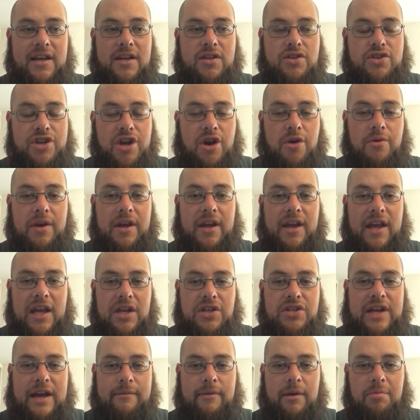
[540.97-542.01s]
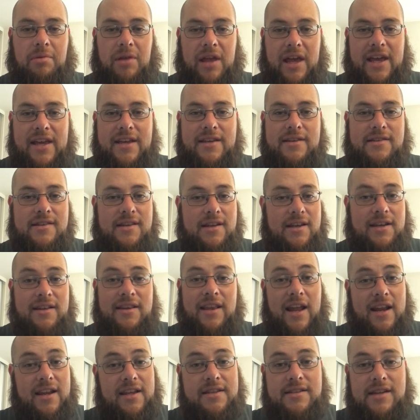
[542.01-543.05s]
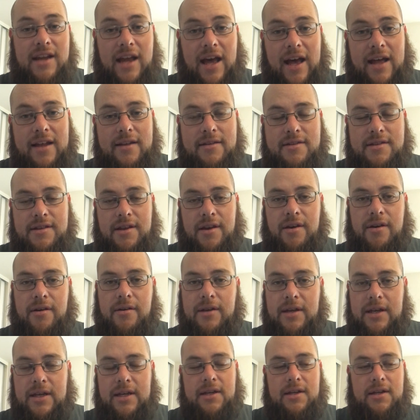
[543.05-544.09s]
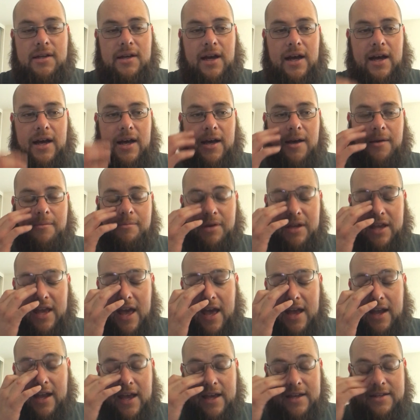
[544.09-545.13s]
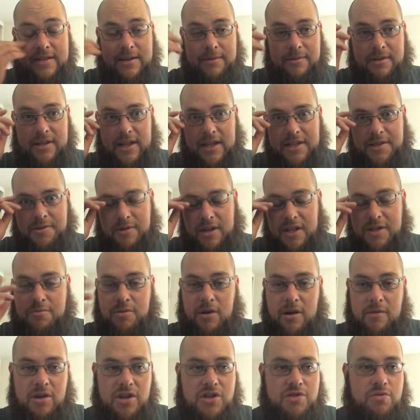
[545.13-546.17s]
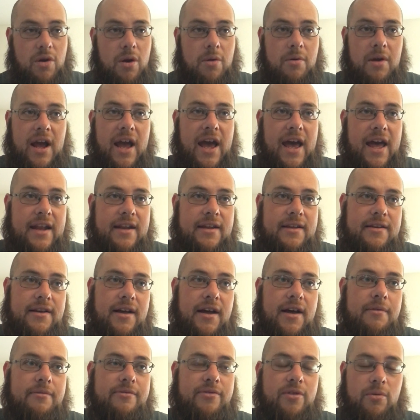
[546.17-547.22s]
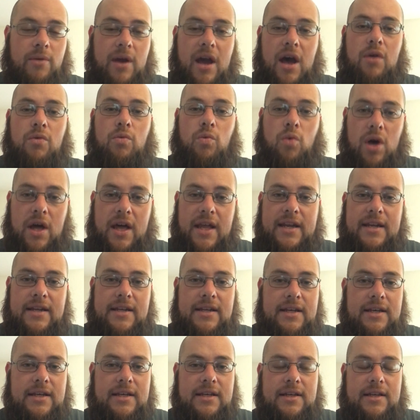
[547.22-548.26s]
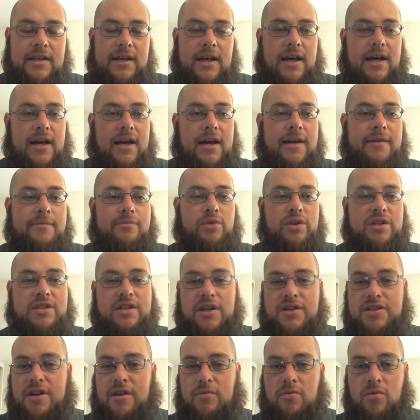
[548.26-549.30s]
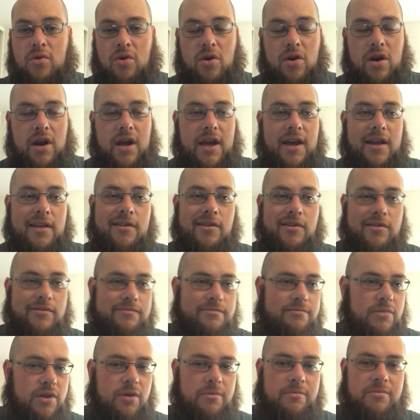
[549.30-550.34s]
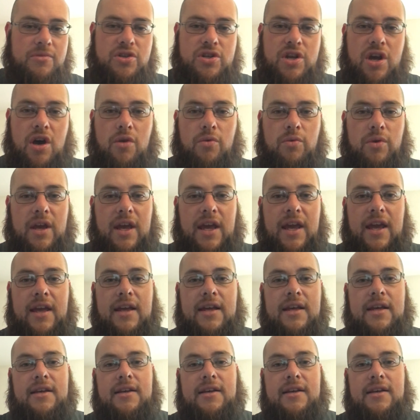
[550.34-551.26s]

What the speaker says: showing each time he plays that he's not. So but yeah, guys, I mean, that's pretty much where we're at for round 1. We touched on Rory, little Michelle Wee.